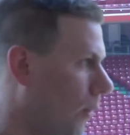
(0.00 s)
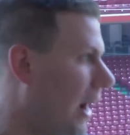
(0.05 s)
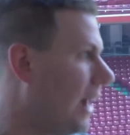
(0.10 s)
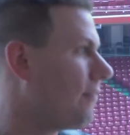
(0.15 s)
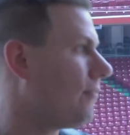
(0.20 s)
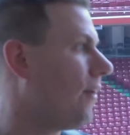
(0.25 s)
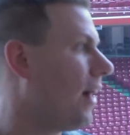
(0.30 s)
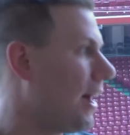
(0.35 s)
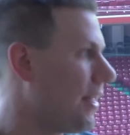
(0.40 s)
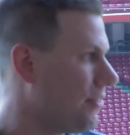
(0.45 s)

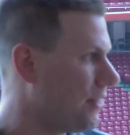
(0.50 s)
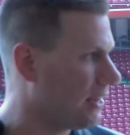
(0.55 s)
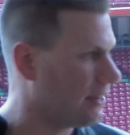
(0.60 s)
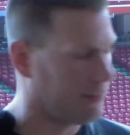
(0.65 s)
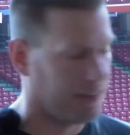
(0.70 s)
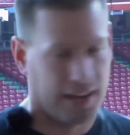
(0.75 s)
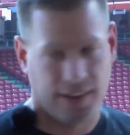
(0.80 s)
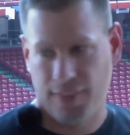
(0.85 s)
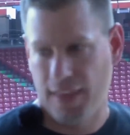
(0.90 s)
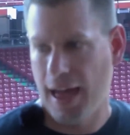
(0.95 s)
Wi-Fi,
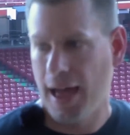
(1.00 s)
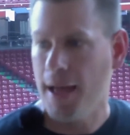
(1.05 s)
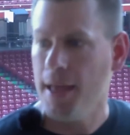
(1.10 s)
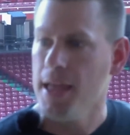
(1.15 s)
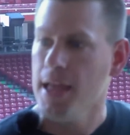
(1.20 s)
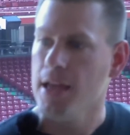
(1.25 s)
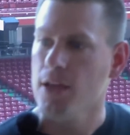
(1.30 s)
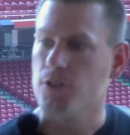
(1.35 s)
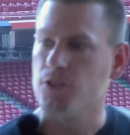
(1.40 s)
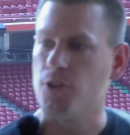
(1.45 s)
things like that.
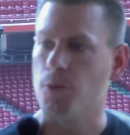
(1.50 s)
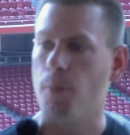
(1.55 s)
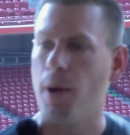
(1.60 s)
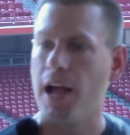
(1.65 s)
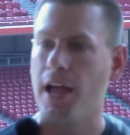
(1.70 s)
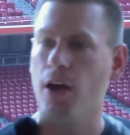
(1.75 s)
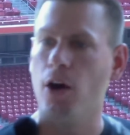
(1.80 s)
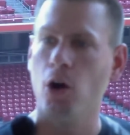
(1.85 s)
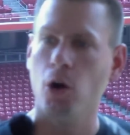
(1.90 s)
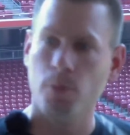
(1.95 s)
So
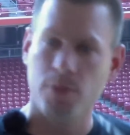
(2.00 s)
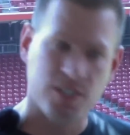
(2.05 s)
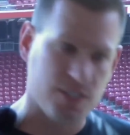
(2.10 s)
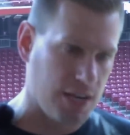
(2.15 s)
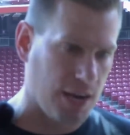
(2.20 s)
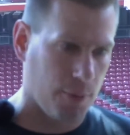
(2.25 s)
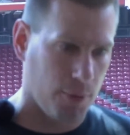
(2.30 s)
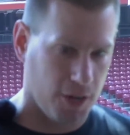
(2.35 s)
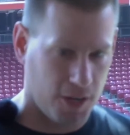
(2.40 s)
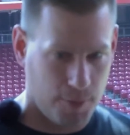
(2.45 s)
my home
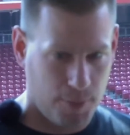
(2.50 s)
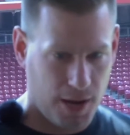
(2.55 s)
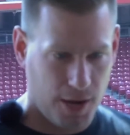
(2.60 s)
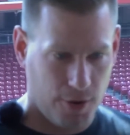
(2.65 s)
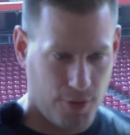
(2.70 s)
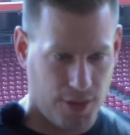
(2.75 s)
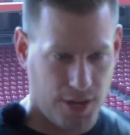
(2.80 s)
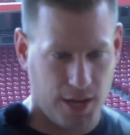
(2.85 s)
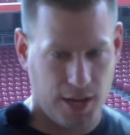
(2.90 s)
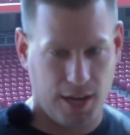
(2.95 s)
is networked
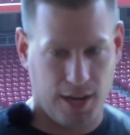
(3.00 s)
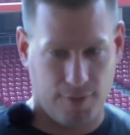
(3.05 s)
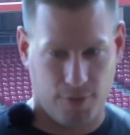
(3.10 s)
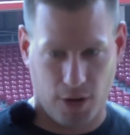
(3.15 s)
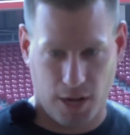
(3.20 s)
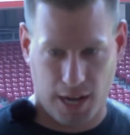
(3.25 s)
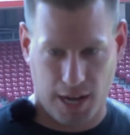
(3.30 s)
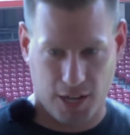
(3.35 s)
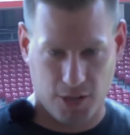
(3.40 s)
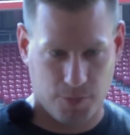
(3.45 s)
better than it
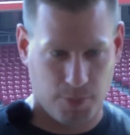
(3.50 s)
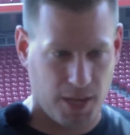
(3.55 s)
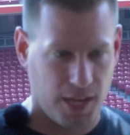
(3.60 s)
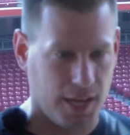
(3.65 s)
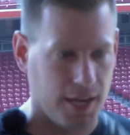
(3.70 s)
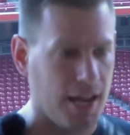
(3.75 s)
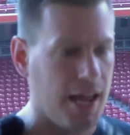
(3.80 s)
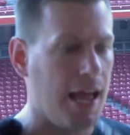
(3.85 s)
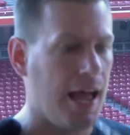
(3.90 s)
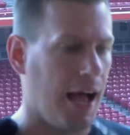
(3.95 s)
ever has
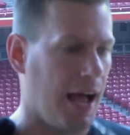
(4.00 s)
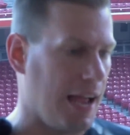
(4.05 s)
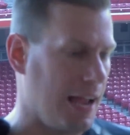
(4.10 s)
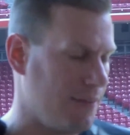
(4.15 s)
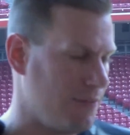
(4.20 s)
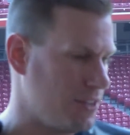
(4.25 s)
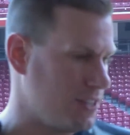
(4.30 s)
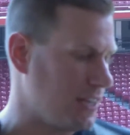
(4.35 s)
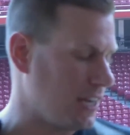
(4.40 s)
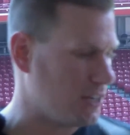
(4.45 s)
been. I
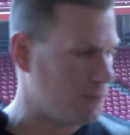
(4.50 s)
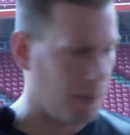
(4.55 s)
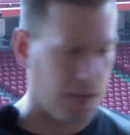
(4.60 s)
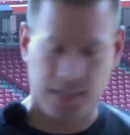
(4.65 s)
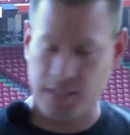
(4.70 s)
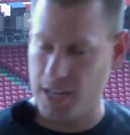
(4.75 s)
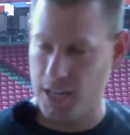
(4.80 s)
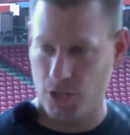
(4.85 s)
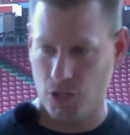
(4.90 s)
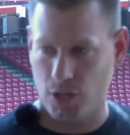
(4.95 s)
have this
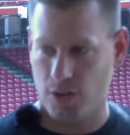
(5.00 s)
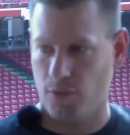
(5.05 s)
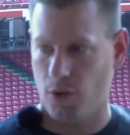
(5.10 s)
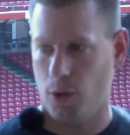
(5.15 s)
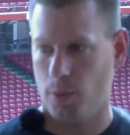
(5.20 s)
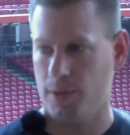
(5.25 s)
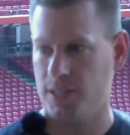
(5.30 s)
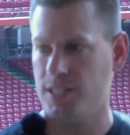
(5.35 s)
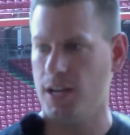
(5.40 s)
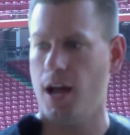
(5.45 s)
expectation of
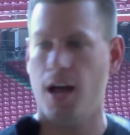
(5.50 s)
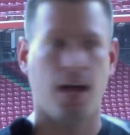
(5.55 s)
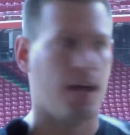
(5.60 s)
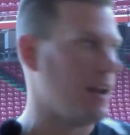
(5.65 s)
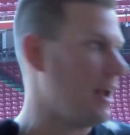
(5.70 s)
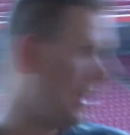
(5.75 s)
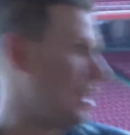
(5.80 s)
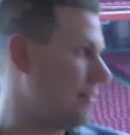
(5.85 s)
always on.